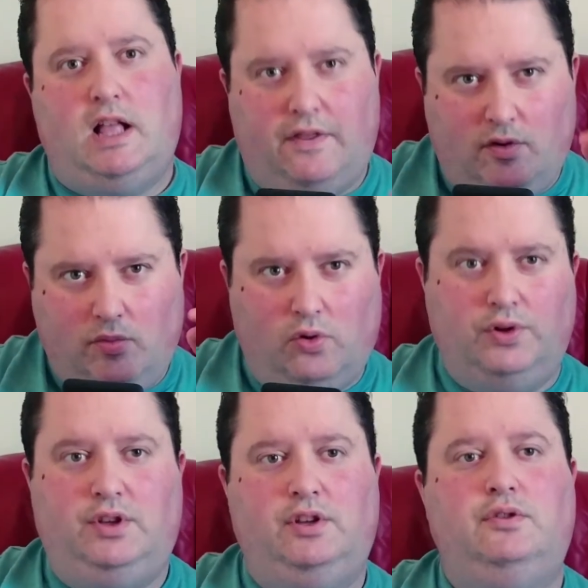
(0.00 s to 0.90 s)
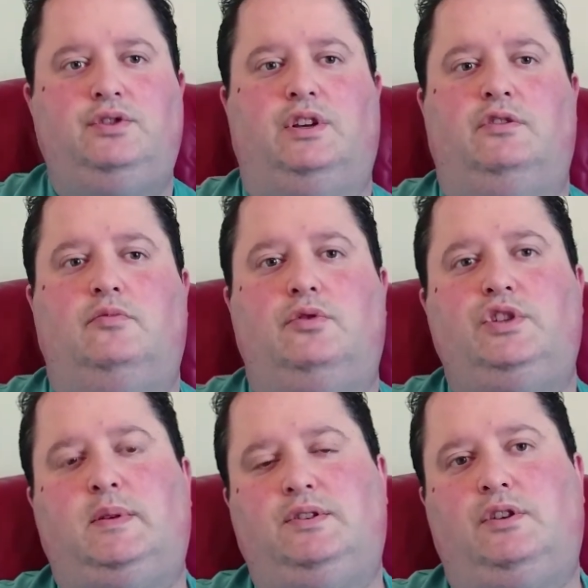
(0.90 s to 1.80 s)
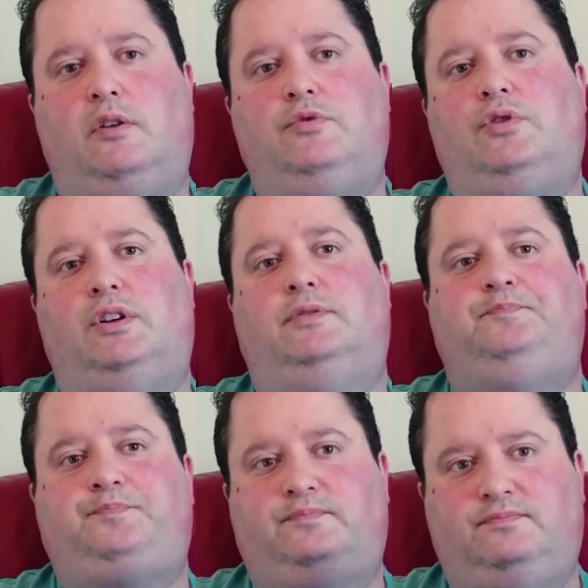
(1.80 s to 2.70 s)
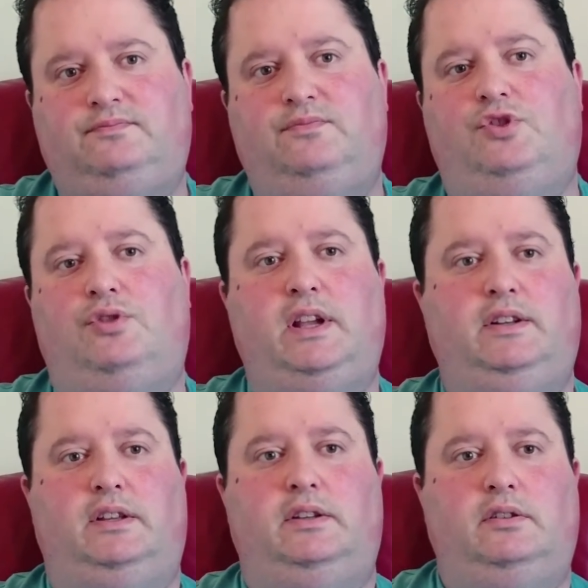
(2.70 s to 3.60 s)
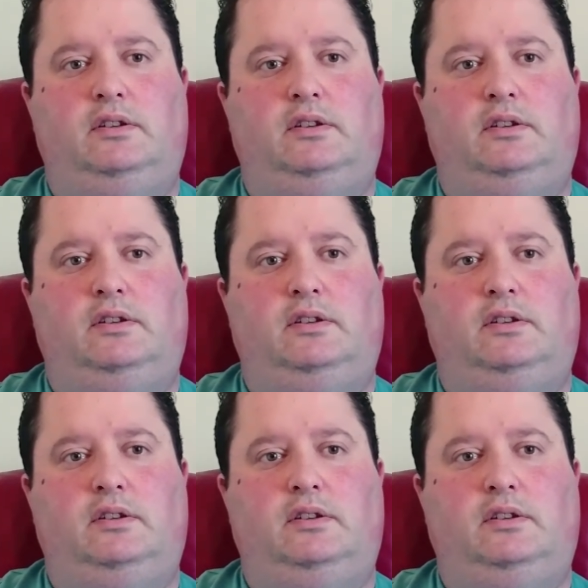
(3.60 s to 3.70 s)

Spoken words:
And the more you use it, the more you spend time trying to train it,